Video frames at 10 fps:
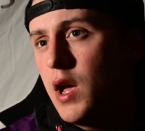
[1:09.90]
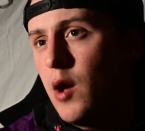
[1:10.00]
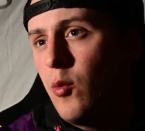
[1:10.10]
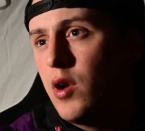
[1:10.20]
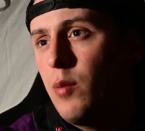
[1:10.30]

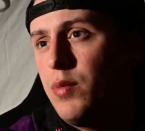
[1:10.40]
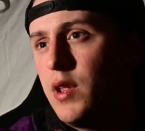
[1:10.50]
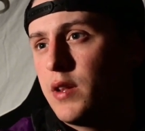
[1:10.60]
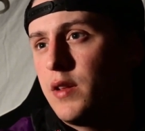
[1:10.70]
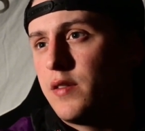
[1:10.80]
and we're going to
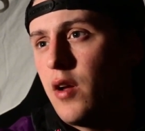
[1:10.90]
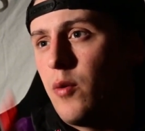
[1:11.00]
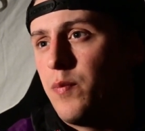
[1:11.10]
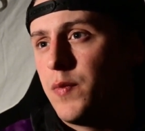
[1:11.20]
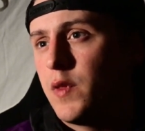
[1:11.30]
plug this up.
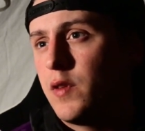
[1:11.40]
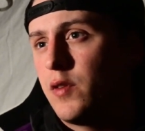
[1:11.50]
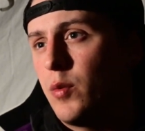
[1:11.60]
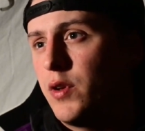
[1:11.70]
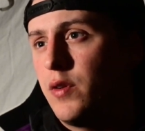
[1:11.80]

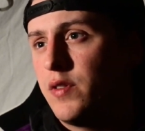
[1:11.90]
So we'll do